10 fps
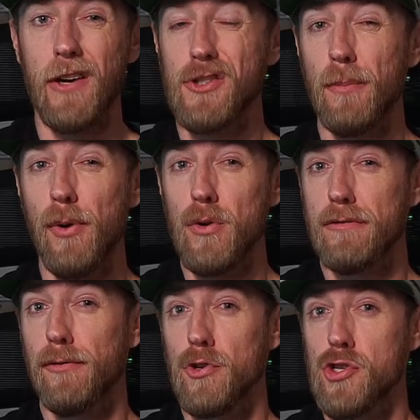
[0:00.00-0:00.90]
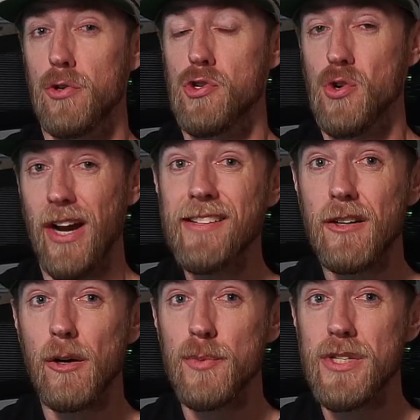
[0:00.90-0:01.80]
I also post full show
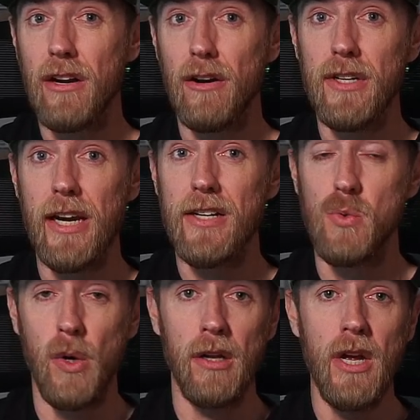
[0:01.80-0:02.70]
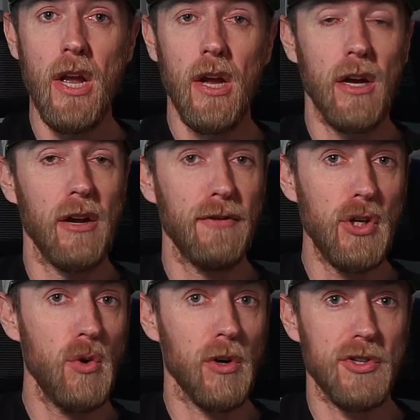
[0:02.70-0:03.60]
transcripts there every day as well, if
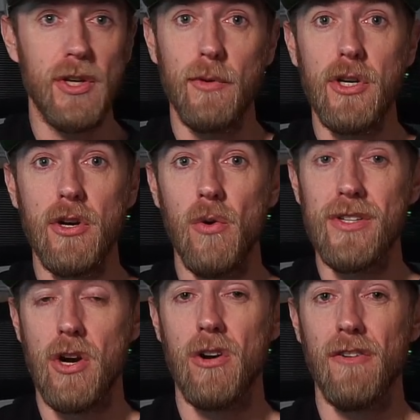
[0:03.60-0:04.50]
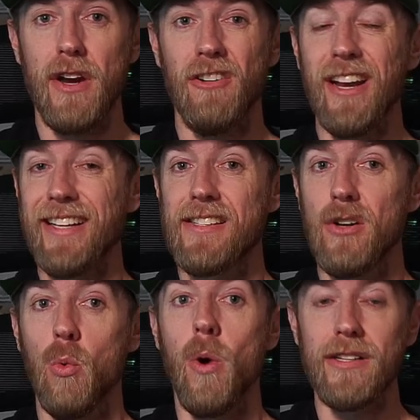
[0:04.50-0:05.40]
you or someone you know is hard of hearing and
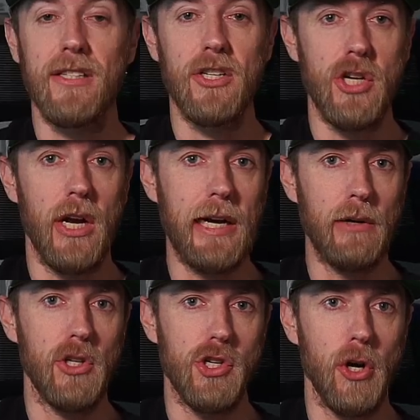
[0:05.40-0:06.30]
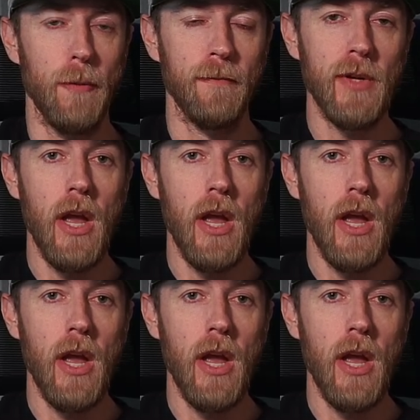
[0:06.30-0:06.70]
still wants to check out the show.